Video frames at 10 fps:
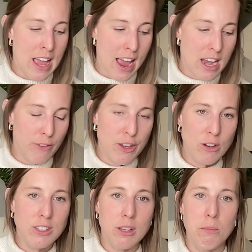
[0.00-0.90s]
And if
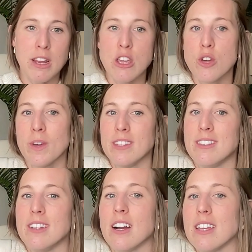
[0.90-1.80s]
you're somebody who is
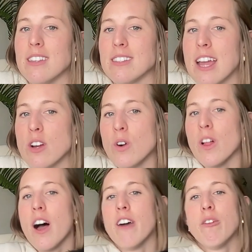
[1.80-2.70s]
stuck in the cycle
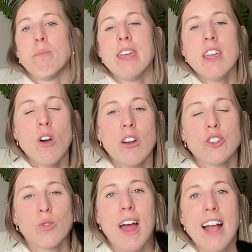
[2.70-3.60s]
of being on
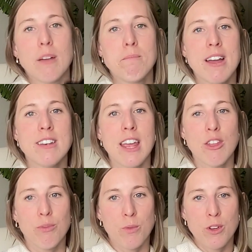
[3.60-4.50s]
track Monday
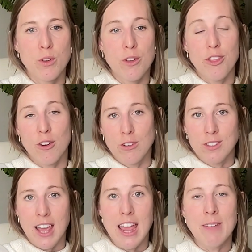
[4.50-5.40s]
through
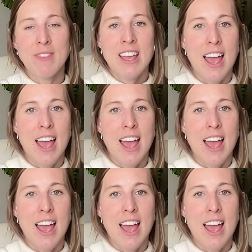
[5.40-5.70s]
Thursday,